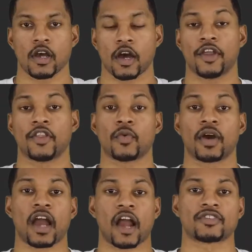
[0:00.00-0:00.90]
Another
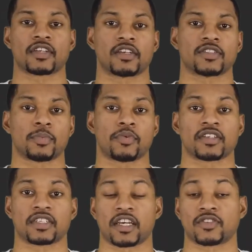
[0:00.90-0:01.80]
way hydrogen can
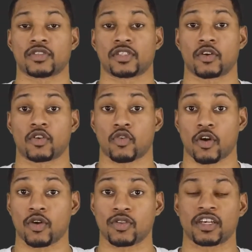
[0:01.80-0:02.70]
suppress cancer cell
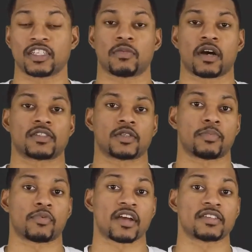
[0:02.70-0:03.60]
growth is by
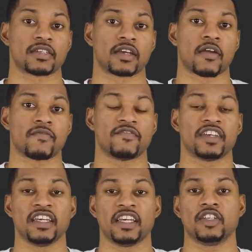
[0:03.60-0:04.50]
suppressing
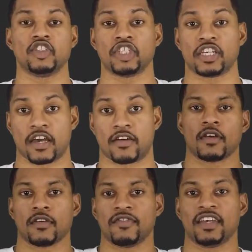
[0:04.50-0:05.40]
VEGF.
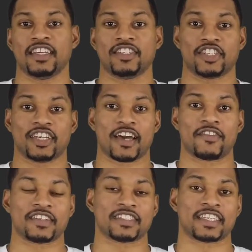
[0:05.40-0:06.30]

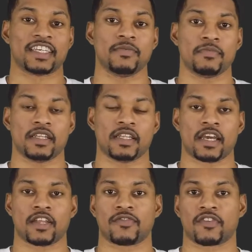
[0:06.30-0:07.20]
VEGF is a key
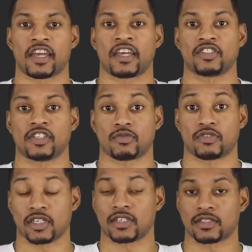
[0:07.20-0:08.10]
mediator for
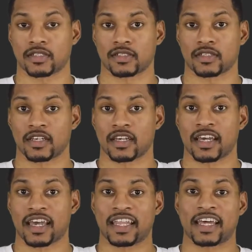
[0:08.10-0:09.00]
angiogenesis
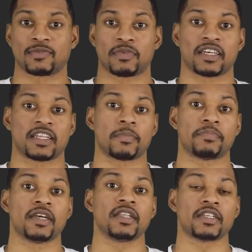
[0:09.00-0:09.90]
and has been an
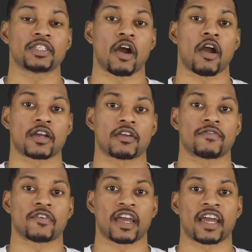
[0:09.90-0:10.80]
appealing
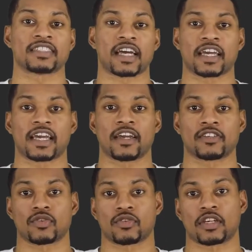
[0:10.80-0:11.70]
target for
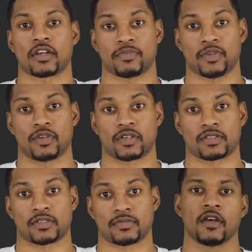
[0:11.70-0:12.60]
anti-cancer
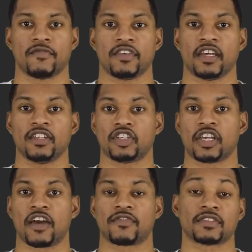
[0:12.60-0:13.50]
therapeutics.
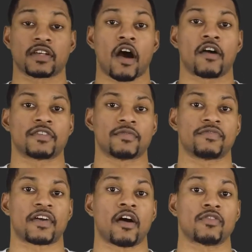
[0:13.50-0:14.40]
VEGF is often
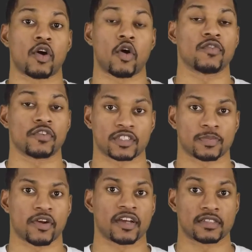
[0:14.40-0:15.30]
found
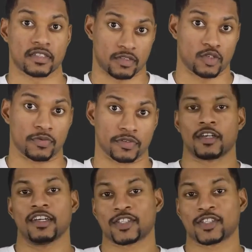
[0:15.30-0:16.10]
overexpressed in tumors.